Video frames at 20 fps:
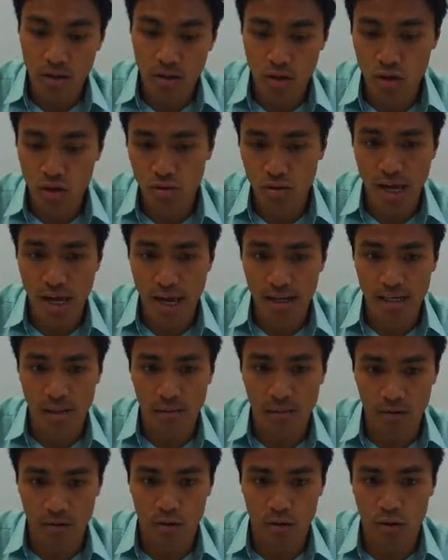should end
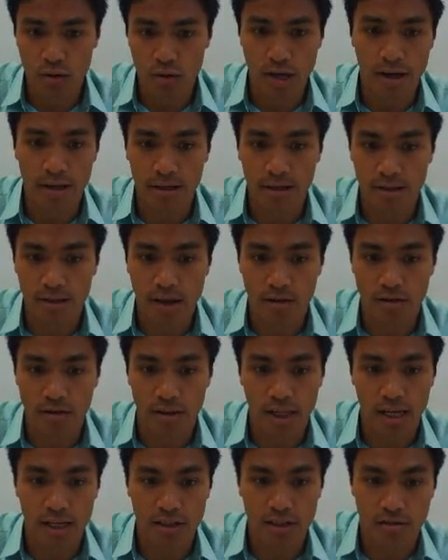up, if you do that
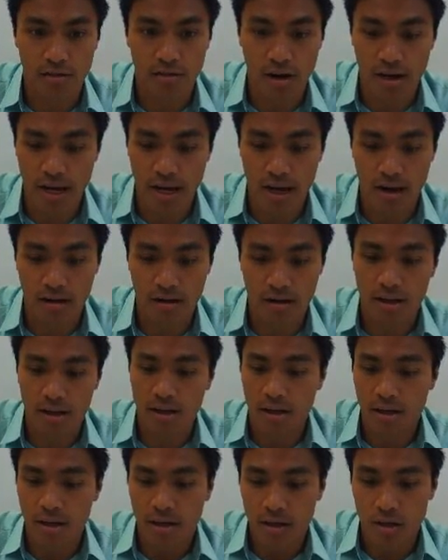calculation right now,
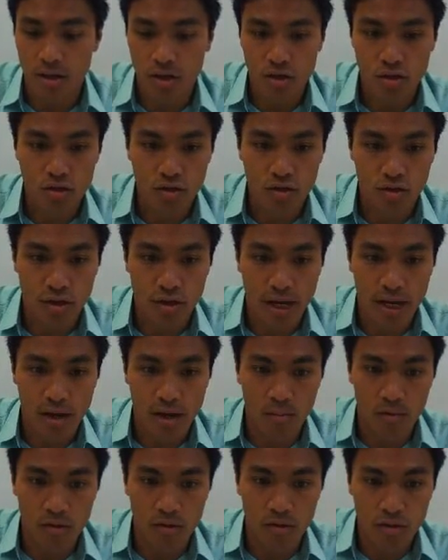you should end
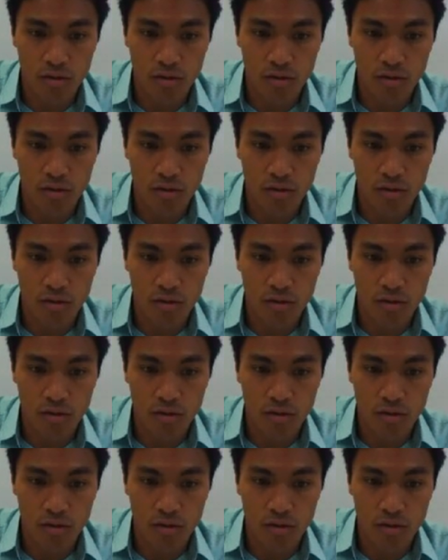up with